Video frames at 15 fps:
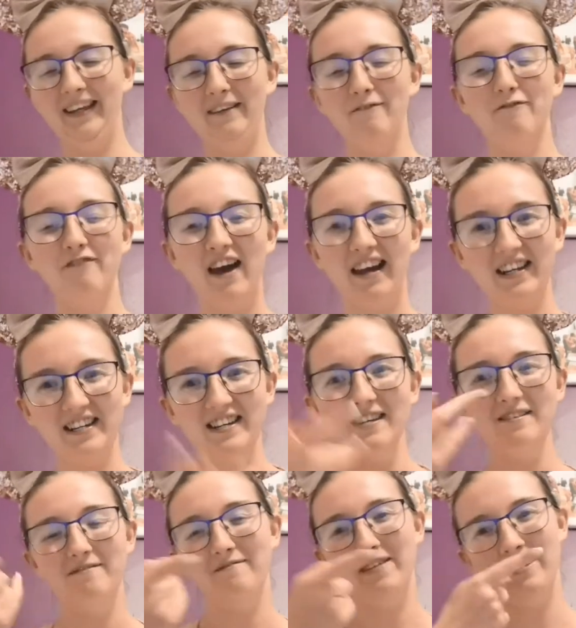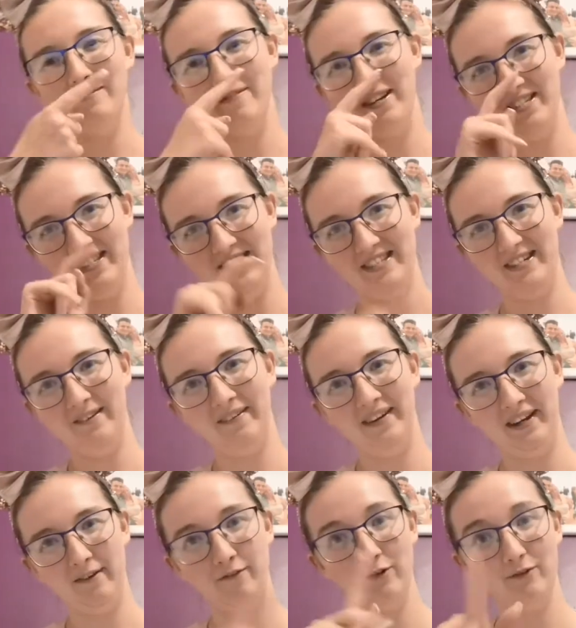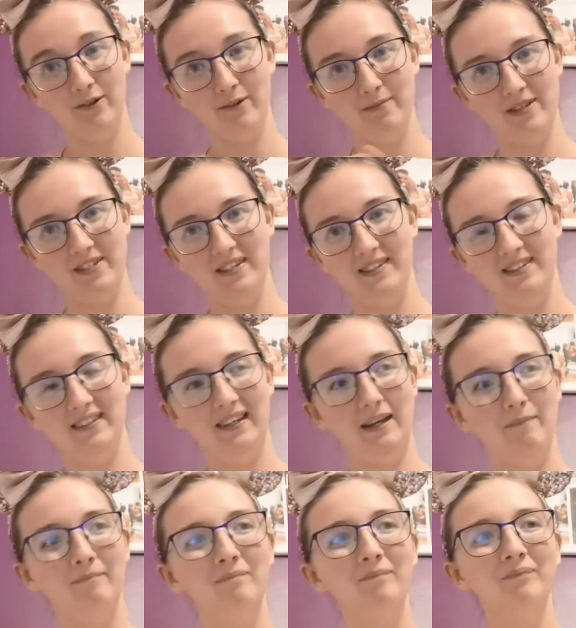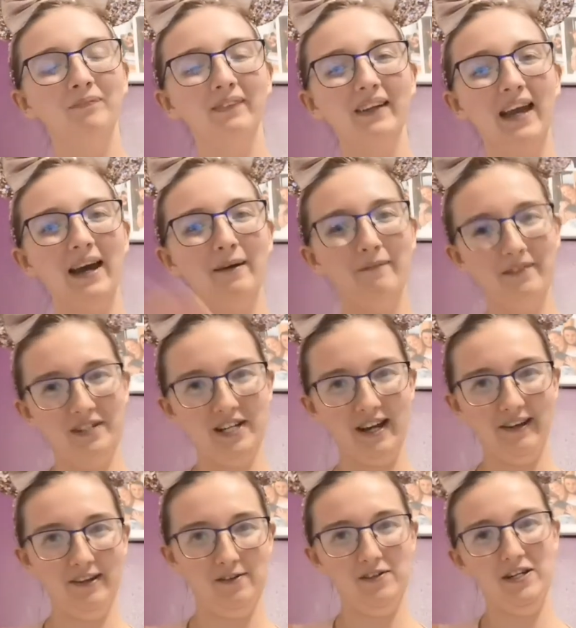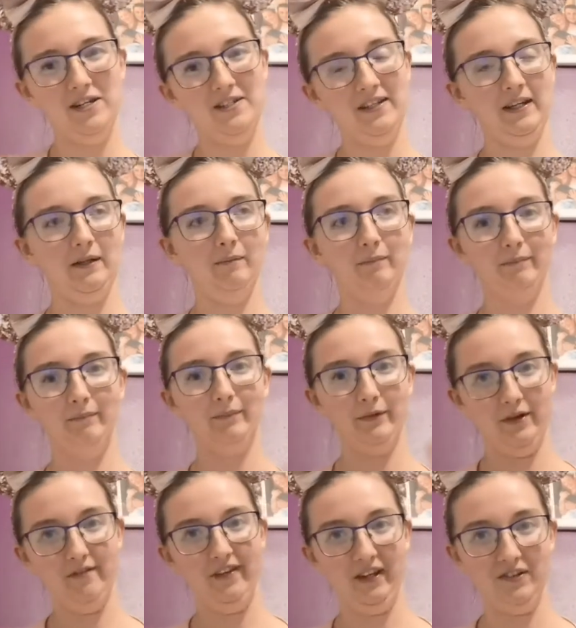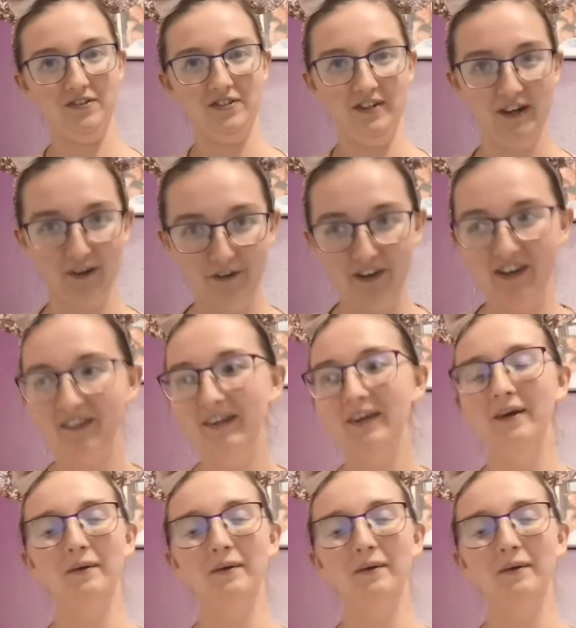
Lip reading: in fact, me and my sister, whenever Ruby's asleep and we check if she's like breathing and stuff.